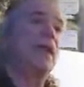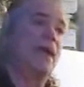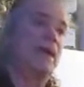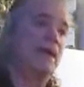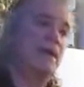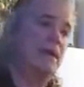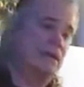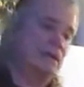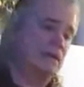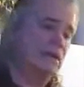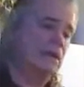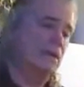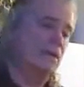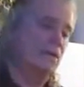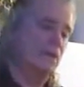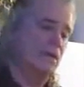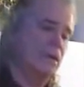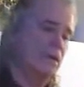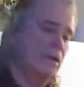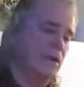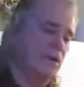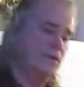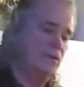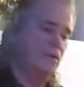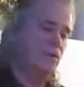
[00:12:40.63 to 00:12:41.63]
and you know,
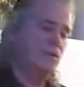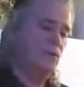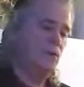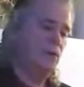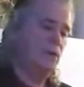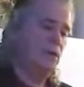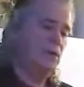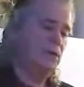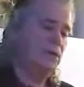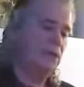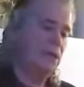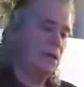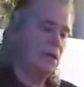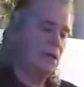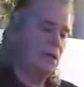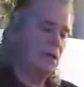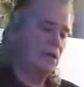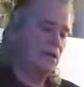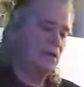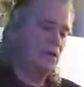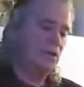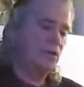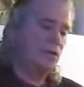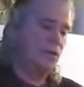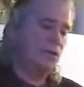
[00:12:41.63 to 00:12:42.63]
we know the
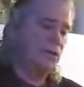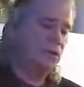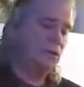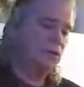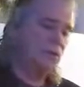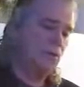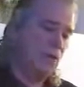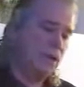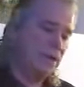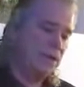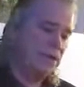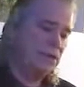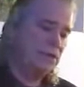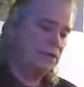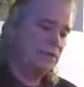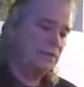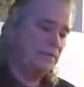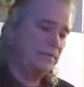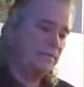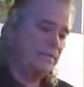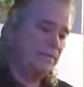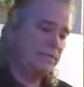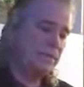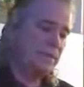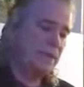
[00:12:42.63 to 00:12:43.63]
tortoise
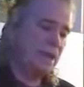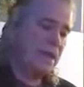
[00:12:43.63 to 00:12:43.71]
wins.